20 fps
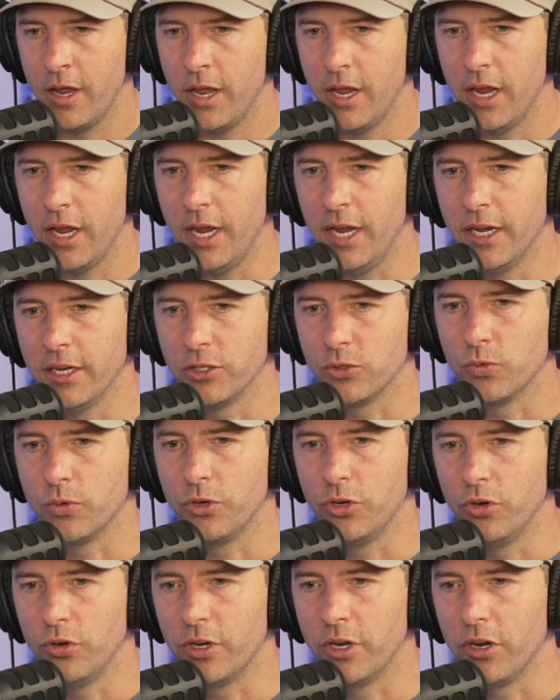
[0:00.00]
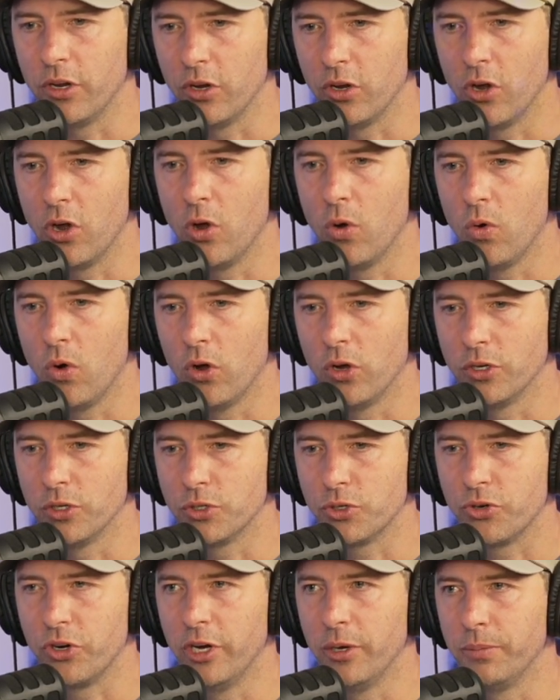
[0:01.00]
is when you can go on
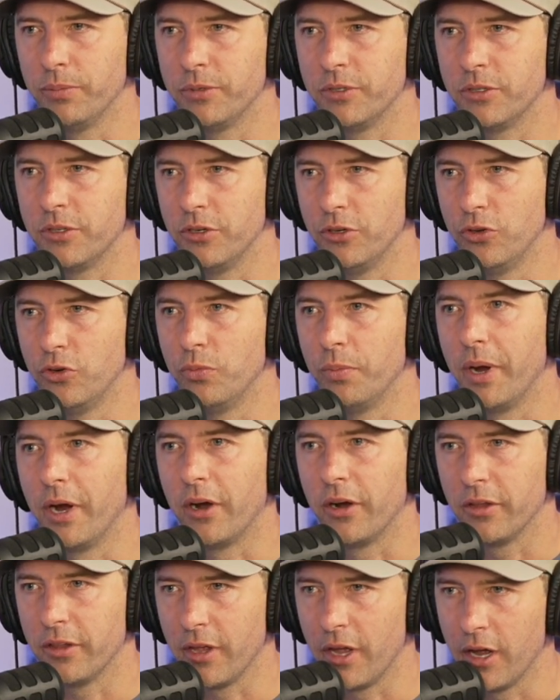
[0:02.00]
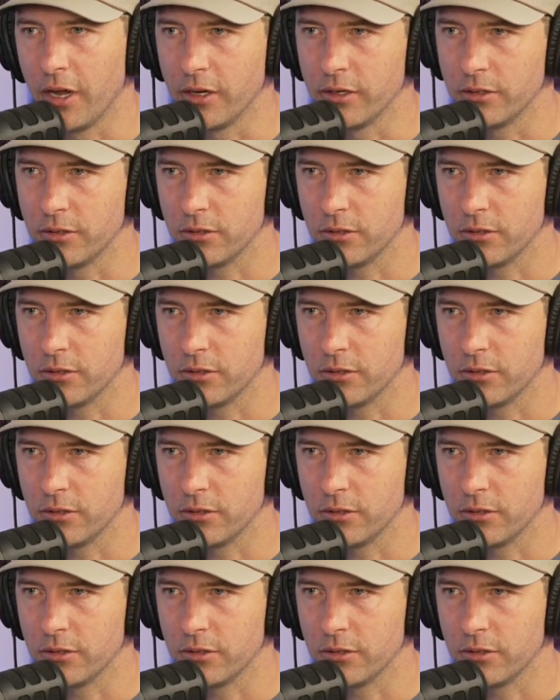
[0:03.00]
trips to do marathons.